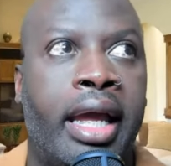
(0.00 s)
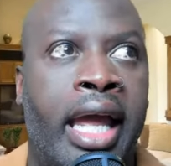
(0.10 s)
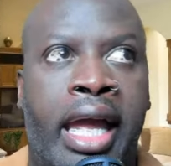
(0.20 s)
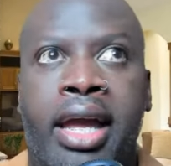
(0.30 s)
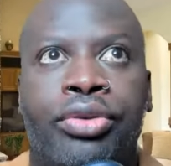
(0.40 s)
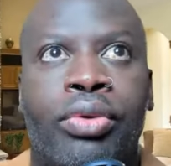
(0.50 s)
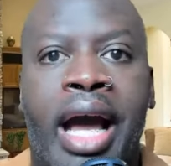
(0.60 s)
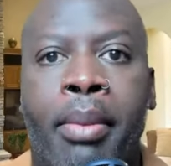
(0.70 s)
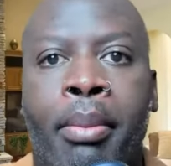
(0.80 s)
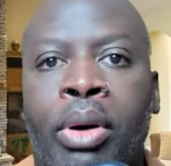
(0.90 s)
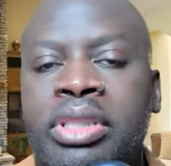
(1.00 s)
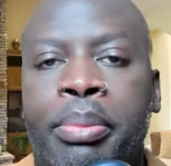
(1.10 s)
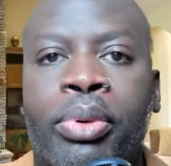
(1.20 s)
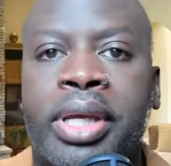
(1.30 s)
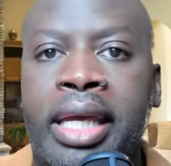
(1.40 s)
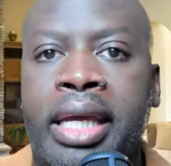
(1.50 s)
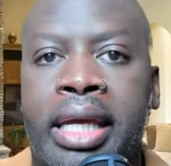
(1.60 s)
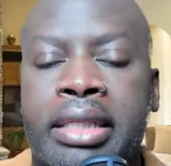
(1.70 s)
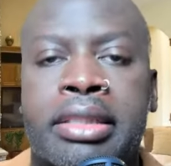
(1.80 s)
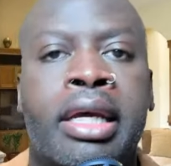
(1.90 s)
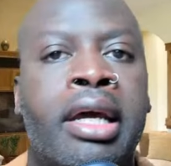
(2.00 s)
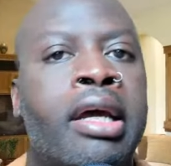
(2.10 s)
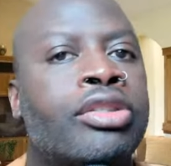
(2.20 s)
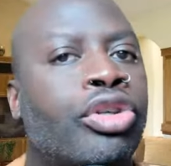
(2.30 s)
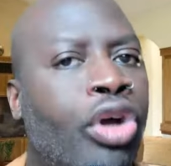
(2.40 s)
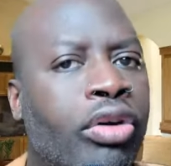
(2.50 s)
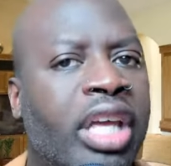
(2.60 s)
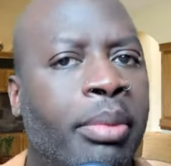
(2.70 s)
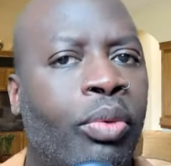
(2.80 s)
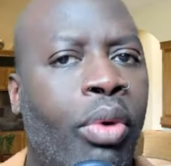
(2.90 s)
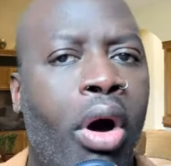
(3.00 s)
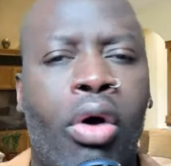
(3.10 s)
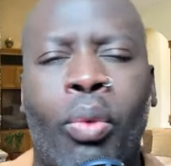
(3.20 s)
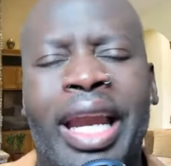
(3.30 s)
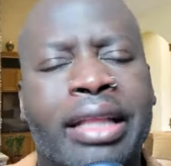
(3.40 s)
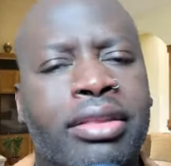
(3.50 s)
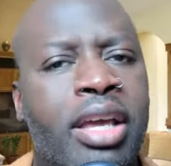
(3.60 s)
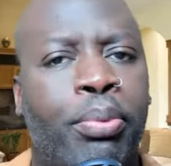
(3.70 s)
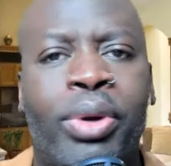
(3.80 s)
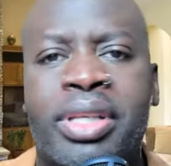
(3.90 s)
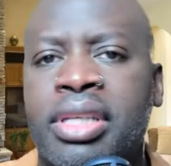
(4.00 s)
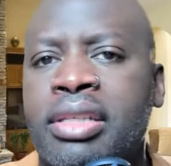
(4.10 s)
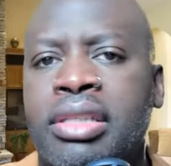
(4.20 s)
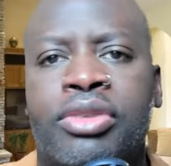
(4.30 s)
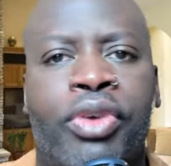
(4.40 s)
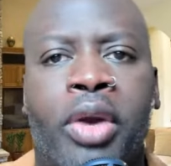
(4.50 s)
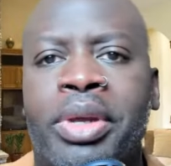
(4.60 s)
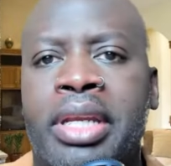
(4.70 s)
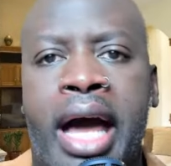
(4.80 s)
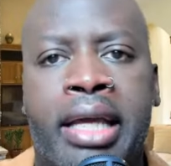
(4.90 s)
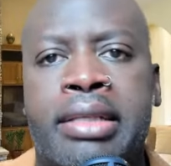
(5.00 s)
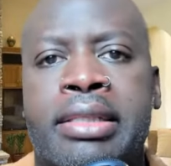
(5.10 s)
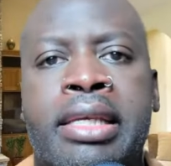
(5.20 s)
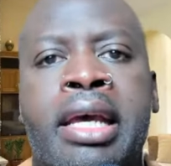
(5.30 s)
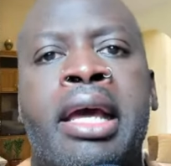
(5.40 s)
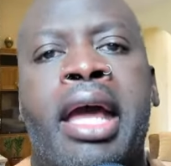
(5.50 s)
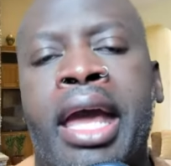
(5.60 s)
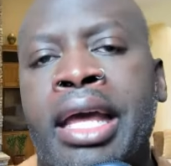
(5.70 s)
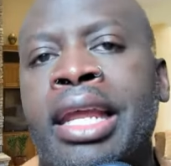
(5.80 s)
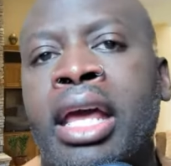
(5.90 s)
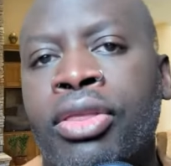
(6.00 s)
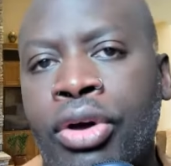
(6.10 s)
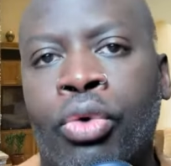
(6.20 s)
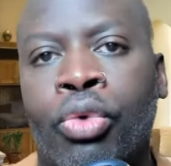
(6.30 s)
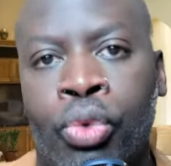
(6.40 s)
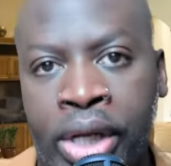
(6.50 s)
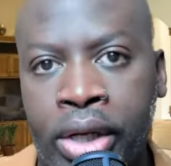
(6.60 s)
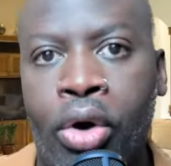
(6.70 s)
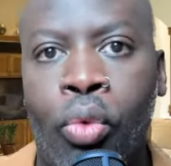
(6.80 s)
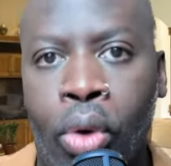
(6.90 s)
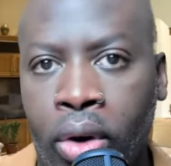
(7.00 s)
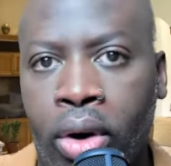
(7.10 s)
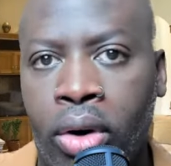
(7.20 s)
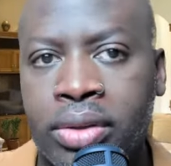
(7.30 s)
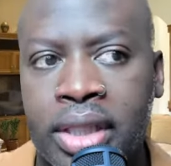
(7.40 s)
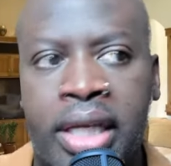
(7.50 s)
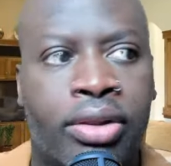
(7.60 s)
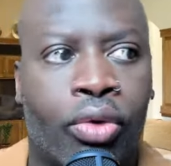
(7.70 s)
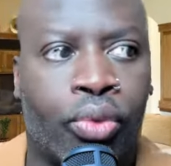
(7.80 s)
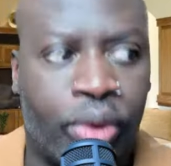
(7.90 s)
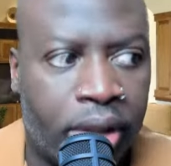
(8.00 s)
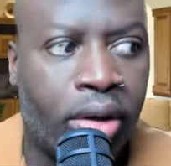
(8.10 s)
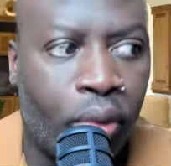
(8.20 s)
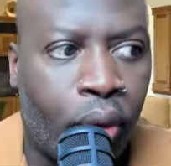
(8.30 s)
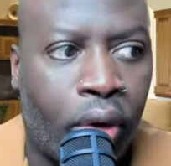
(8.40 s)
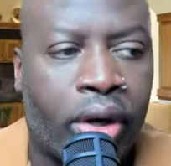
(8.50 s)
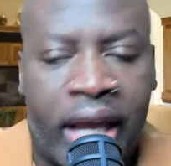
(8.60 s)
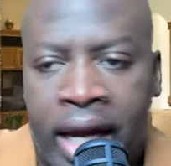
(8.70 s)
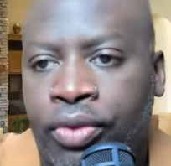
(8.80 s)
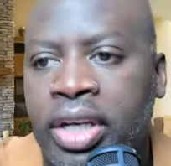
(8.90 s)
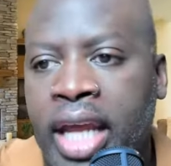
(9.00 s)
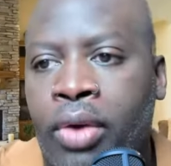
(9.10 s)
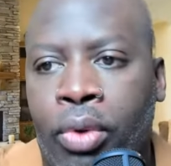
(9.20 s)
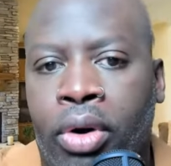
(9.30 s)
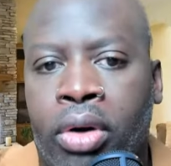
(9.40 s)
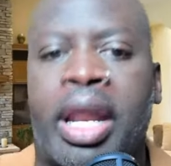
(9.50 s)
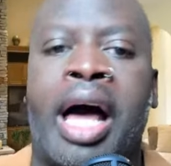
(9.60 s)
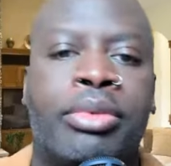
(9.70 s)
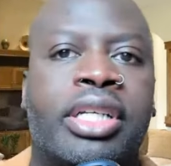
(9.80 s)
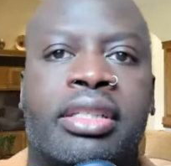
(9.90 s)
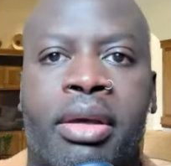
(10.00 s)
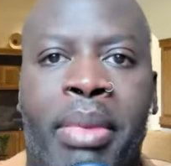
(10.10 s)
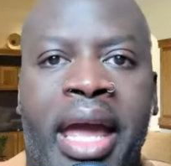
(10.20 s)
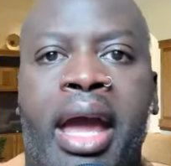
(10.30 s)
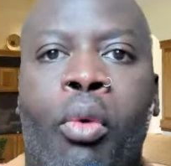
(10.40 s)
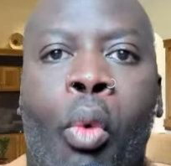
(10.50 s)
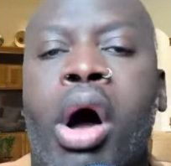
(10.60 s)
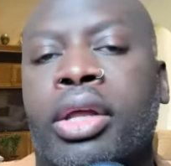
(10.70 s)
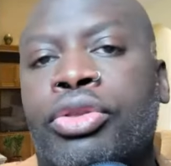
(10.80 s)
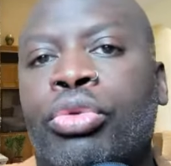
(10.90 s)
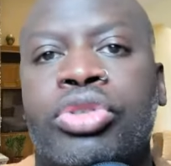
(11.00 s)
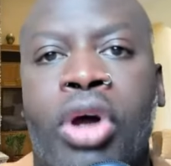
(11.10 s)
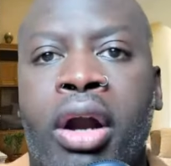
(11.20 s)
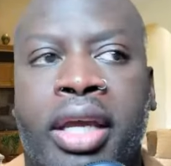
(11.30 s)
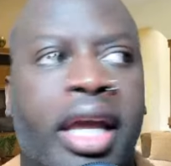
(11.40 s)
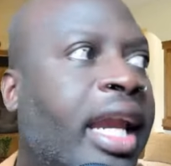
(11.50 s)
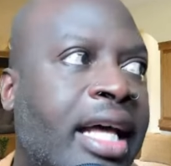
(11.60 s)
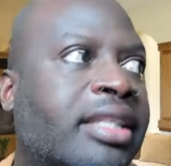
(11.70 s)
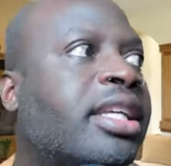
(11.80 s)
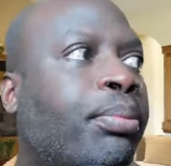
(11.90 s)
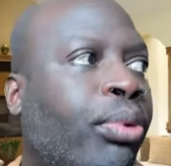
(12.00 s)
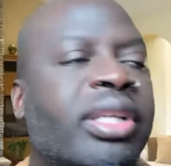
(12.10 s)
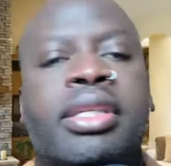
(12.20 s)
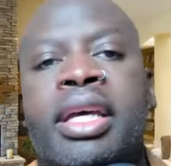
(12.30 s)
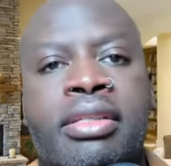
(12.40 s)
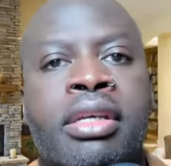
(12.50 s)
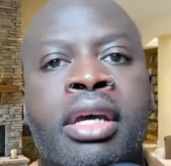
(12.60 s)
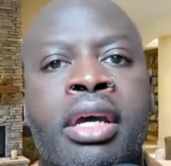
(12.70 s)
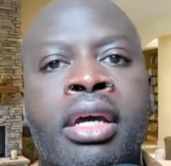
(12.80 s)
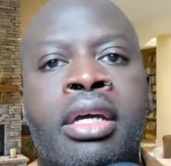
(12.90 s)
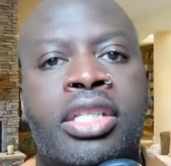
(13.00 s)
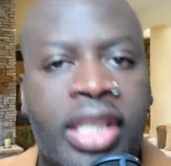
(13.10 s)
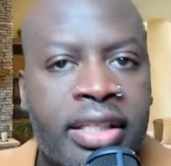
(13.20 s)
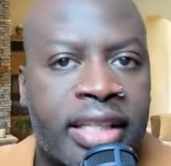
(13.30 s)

and you got multiple kids. So don't get me wrong. While I think Princess is very nice, and in the real world, in the real world, everyday world, I'm just a man walking through Target and I see Princess, she's a